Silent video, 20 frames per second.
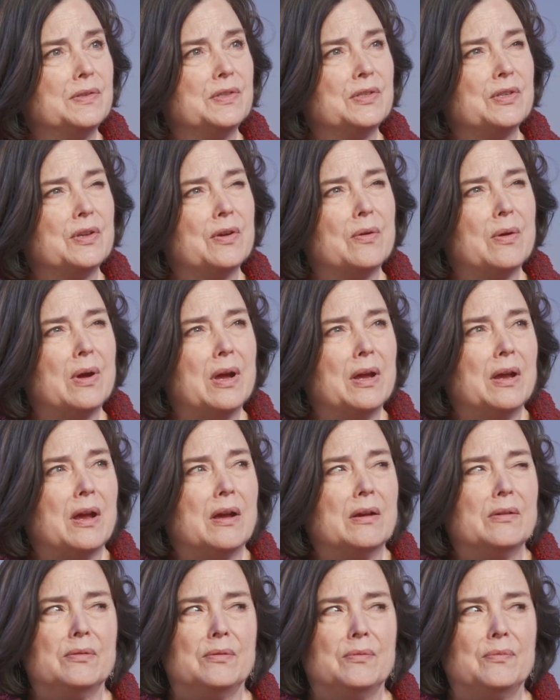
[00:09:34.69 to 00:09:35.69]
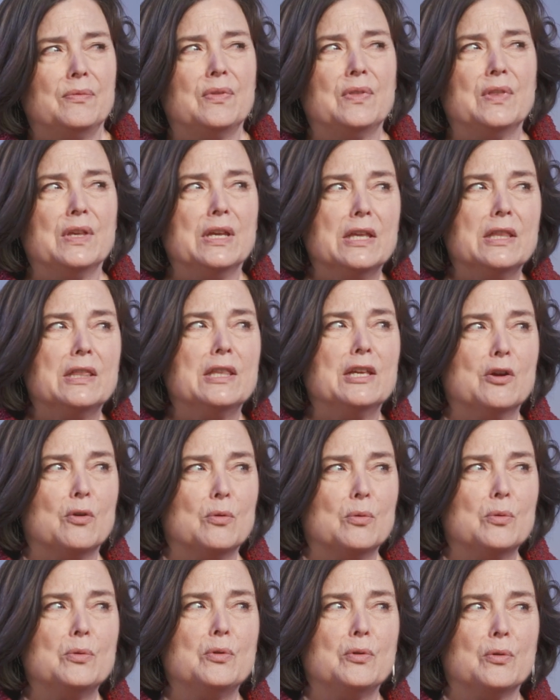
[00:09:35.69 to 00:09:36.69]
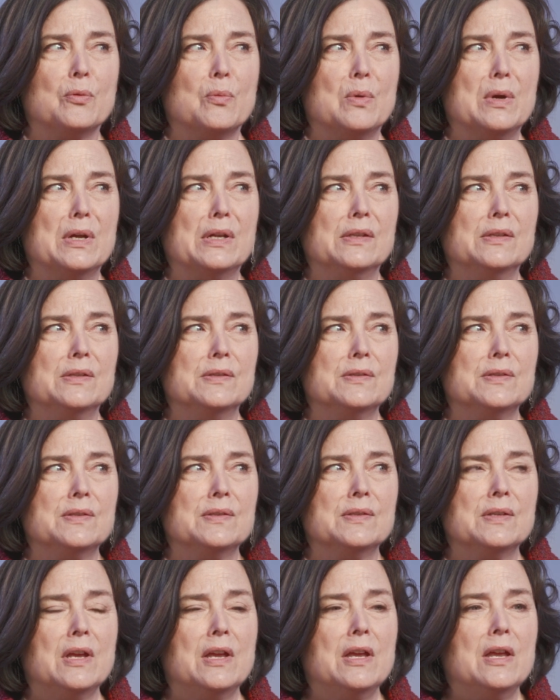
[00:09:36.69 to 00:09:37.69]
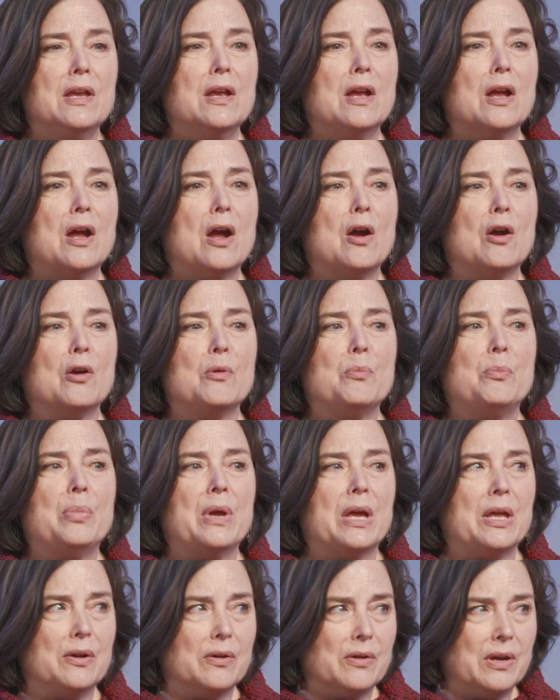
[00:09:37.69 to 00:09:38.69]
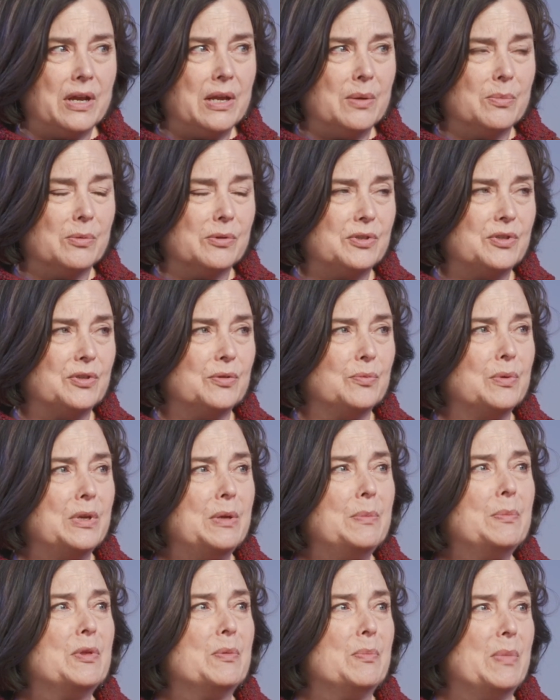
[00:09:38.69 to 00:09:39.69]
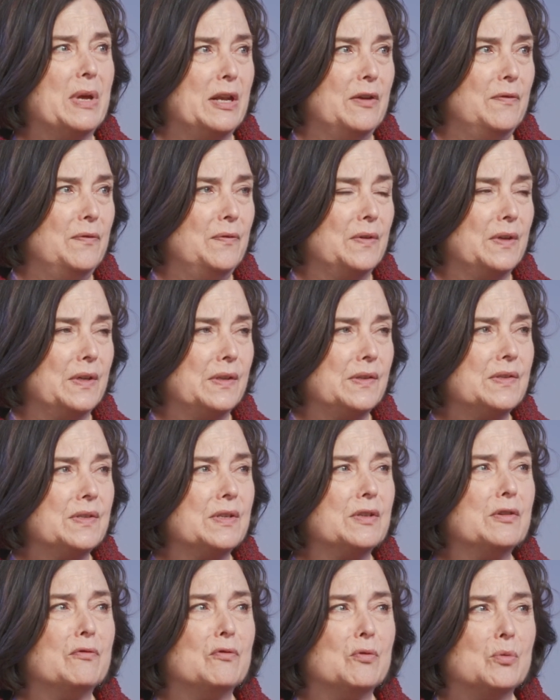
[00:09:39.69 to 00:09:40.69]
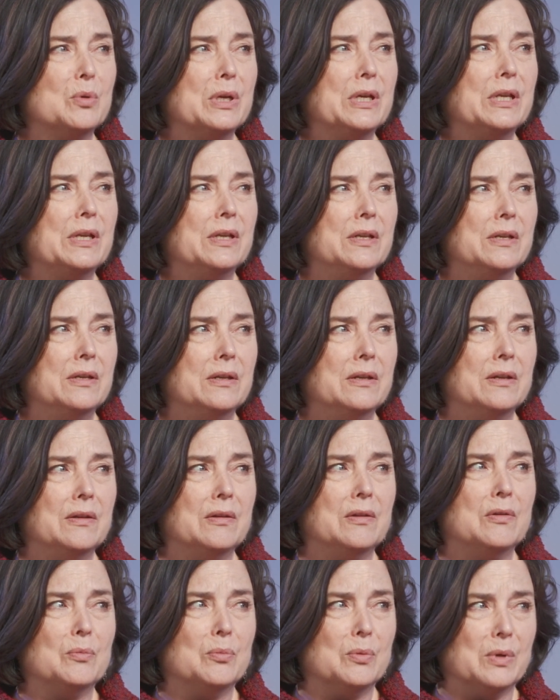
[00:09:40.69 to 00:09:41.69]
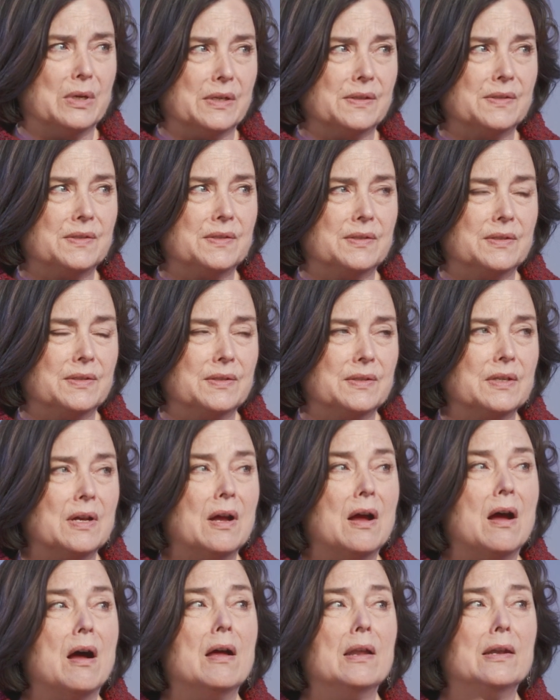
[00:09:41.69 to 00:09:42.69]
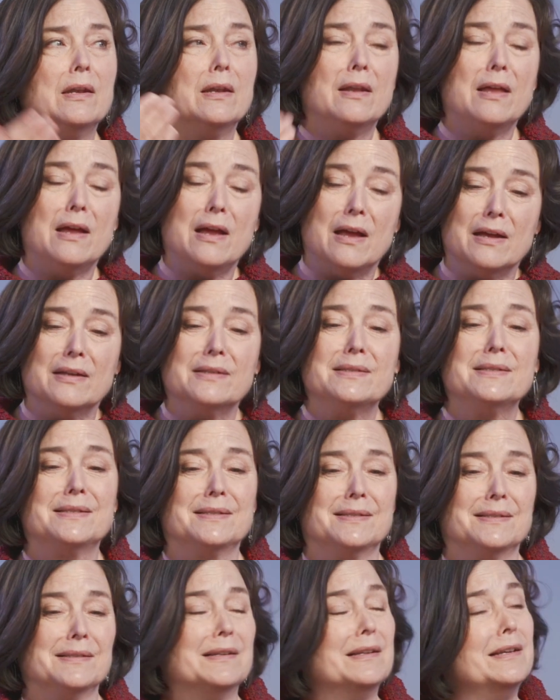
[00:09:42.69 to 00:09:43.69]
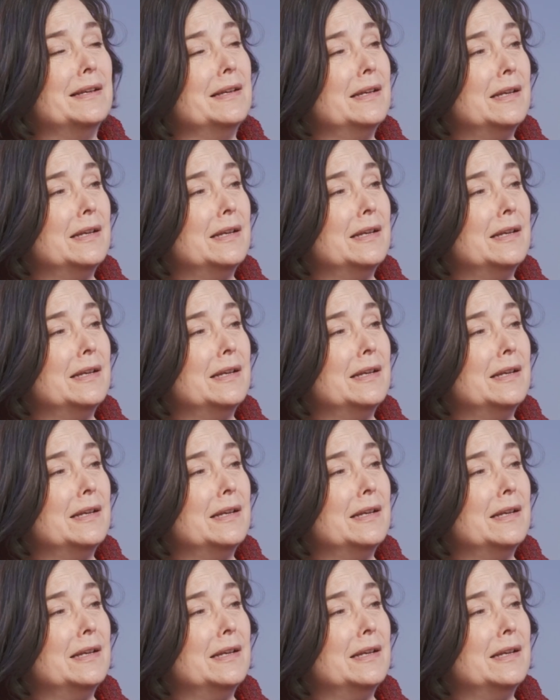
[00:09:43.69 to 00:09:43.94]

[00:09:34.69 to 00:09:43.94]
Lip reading: So I think the older ones are better able to reap the benefits and avoid the risks, unless